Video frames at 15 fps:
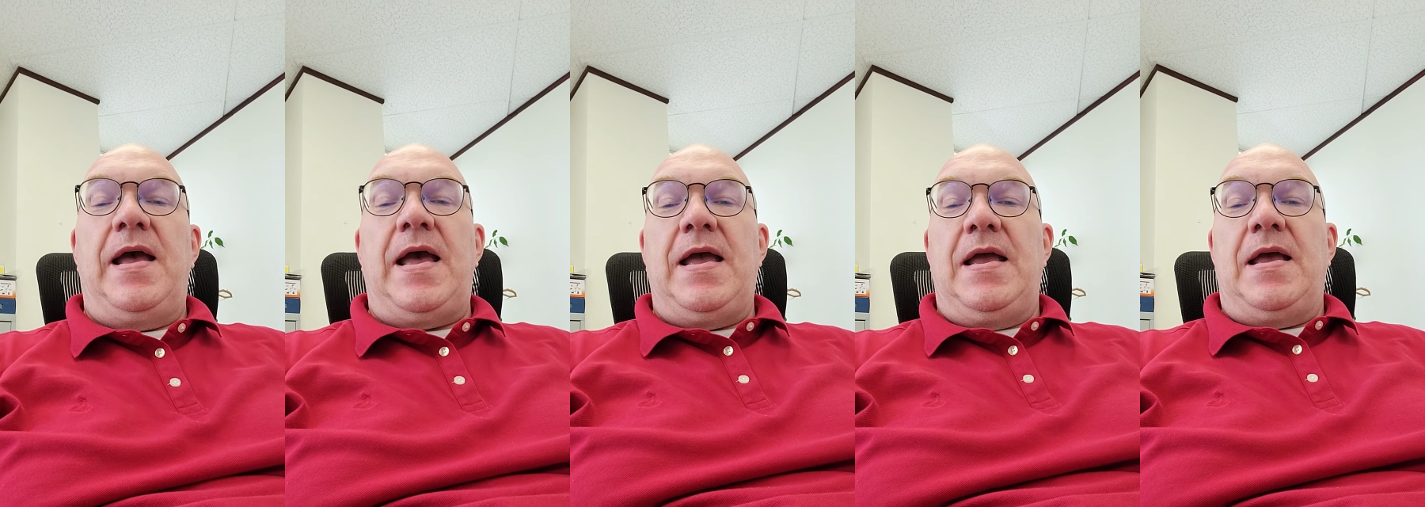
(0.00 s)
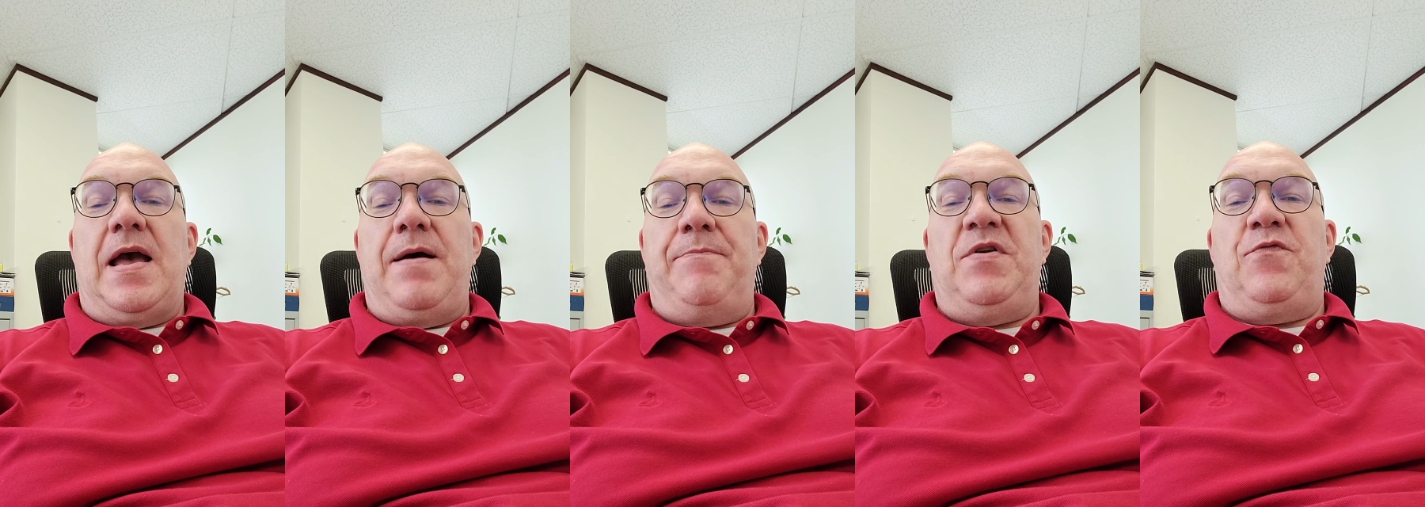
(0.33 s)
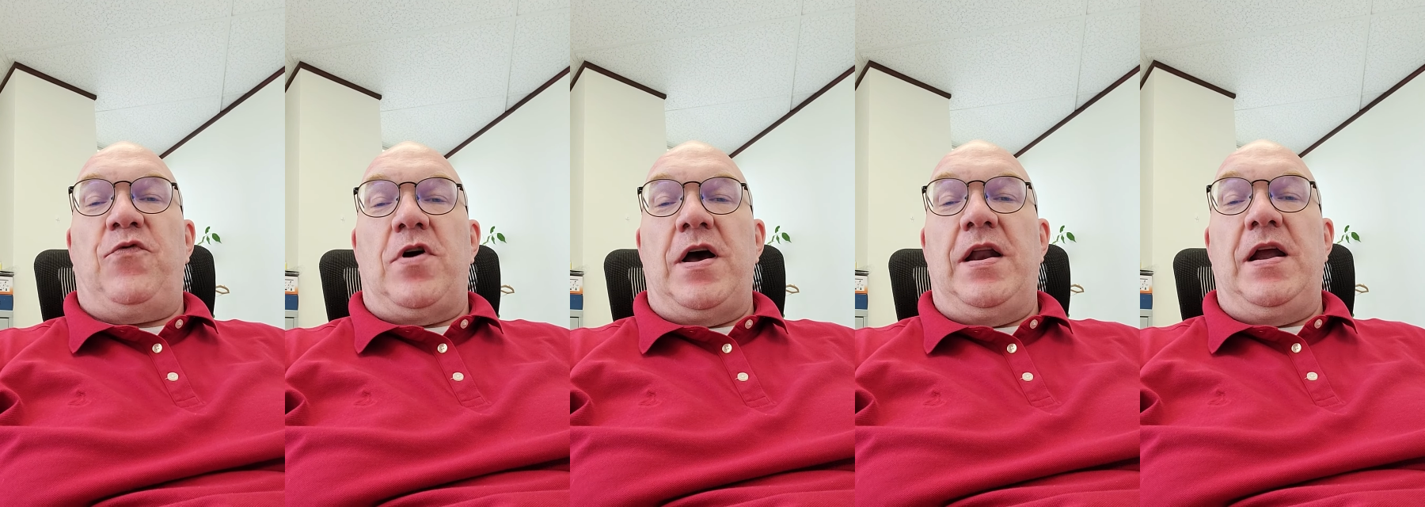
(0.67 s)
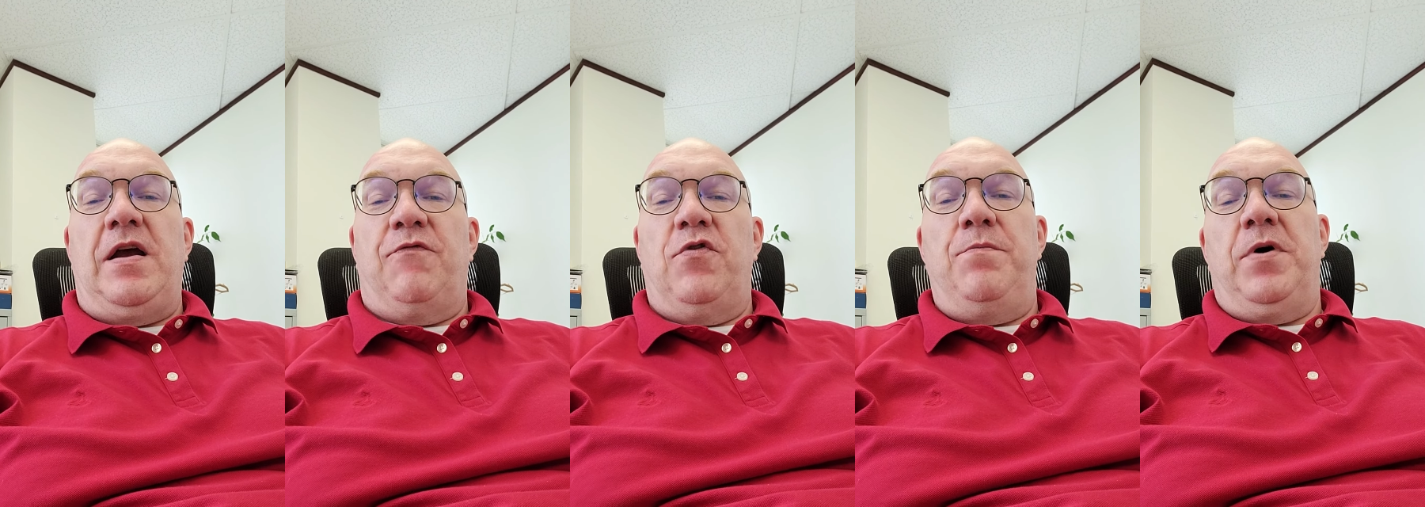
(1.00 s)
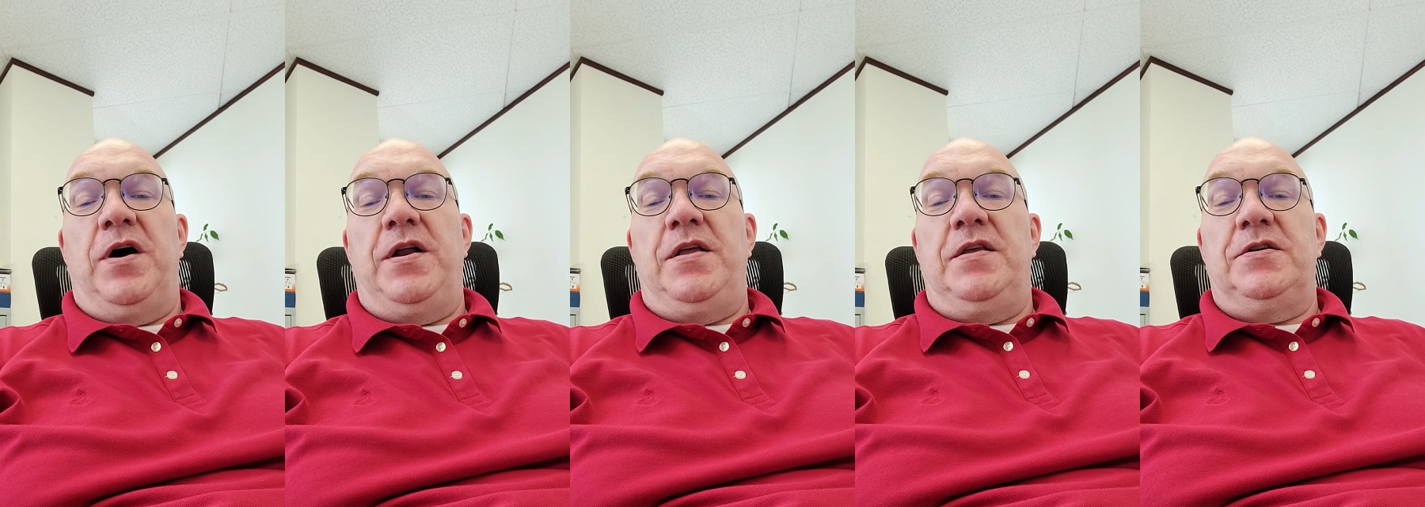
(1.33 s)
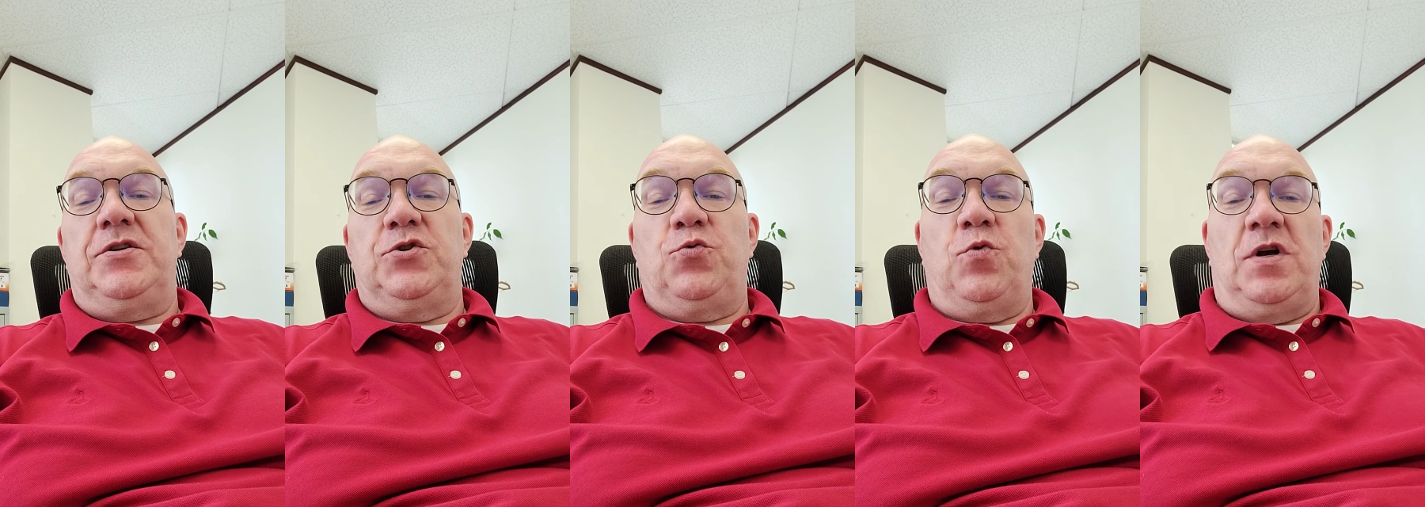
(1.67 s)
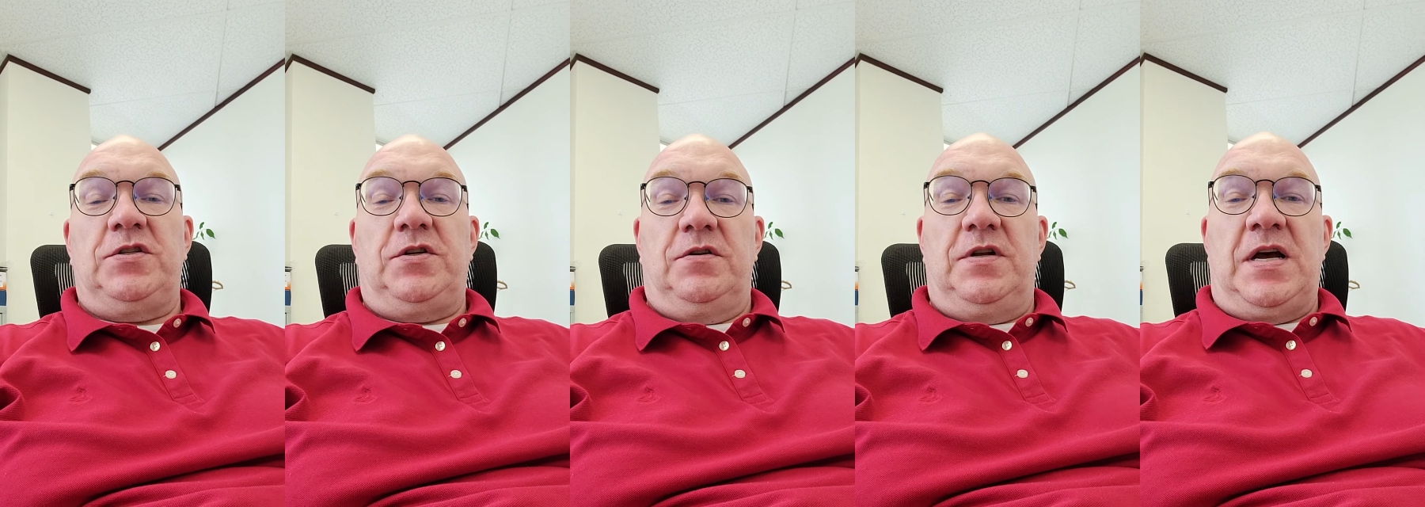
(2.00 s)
Hey, happy Friday, everybody. This is Russell